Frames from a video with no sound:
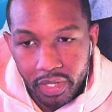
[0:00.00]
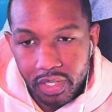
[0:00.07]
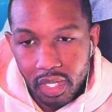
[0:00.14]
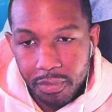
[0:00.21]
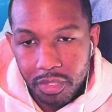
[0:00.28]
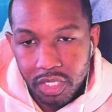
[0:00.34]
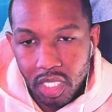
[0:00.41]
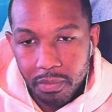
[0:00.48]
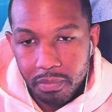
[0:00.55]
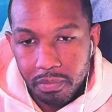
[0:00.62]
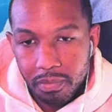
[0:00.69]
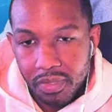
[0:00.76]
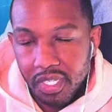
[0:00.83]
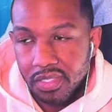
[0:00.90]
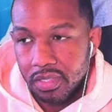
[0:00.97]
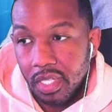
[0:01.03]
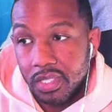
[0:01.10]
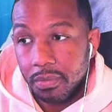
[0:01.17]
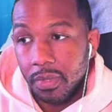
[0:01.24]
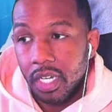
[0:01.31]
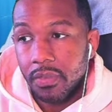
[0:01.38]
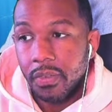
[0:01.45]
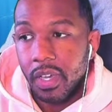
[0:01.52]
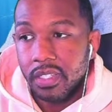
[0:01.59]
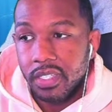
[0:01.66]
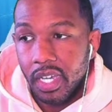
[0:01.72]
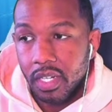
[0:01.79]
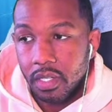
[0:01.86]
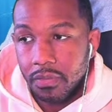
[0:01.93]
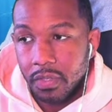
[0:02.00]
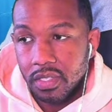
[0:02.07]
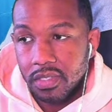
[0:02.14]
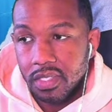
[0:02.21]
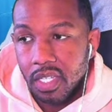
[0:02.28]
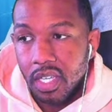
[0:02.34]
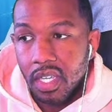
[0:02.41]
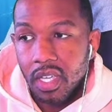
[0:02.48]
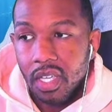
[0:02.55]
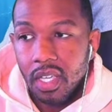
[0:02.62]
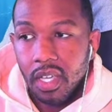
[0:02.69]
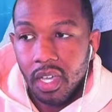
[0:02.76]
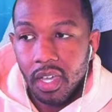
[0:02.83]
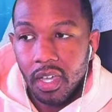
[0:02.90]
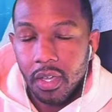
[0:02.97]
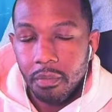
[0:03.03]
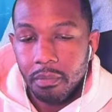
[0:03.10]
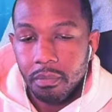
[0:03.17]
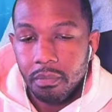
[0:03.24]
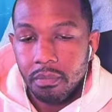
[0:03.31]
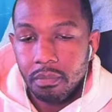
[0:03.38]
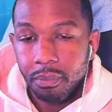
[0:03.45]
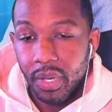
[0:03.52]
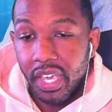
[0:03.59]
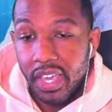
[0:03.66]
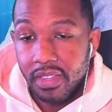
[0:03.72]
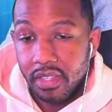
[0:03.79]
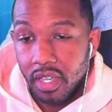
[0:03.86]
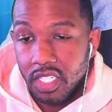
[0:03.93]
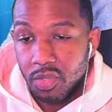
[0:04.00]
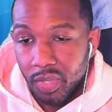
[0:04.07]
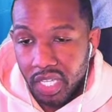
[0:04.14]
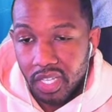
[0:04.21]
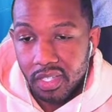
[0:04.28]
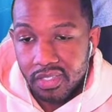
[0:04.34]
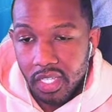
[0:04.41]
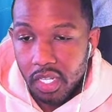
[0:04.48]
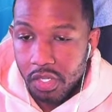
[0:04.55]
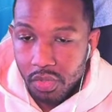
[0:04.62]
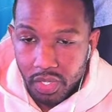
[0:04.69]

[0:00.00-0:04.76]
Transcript: in the damage step because it doesn't modify yeah. attack and defense. Um, but it does blatantly say that you